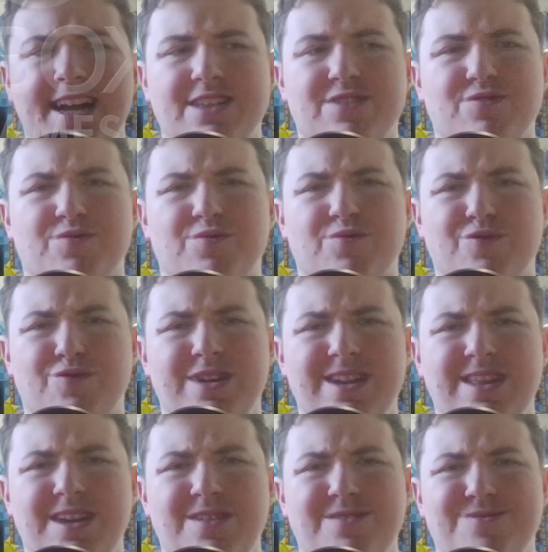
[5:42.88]
that's
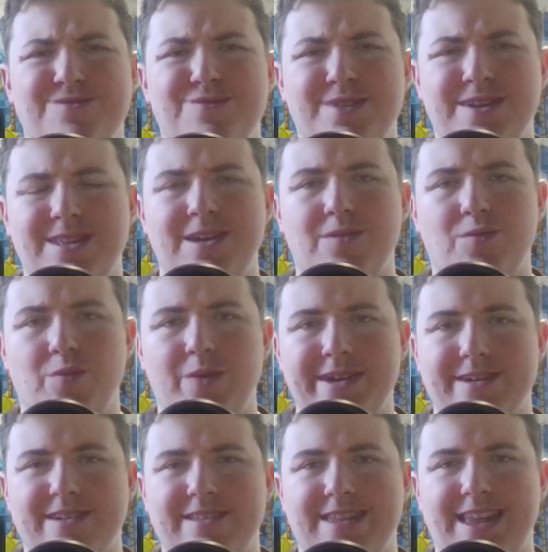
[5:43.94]
really, really
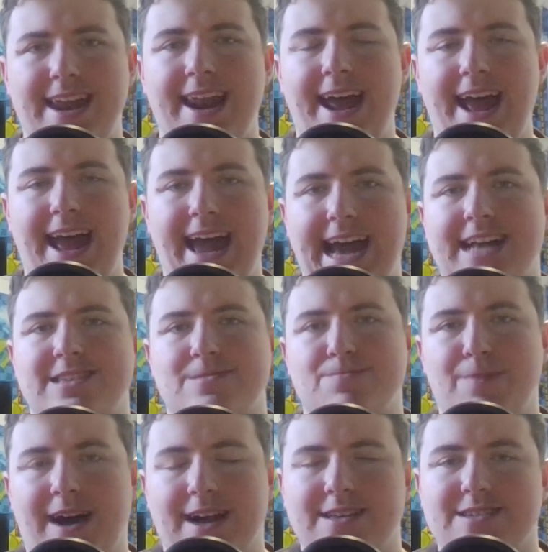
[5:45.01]
weird that
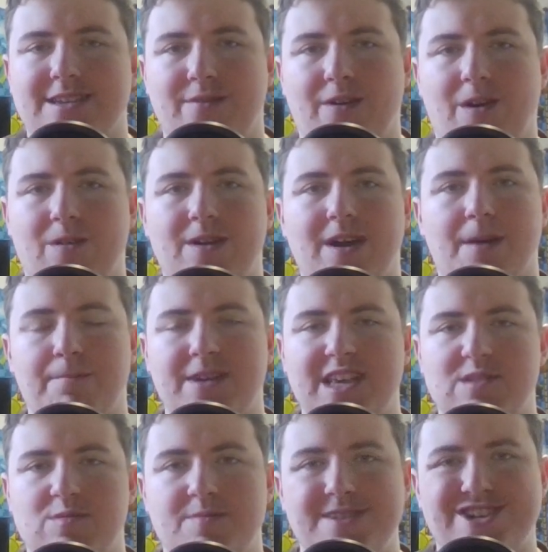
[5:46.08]
Xbox, of all
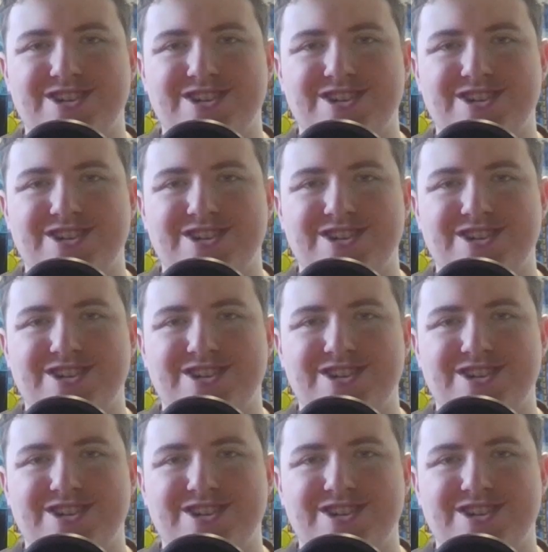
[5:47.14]
companies, would be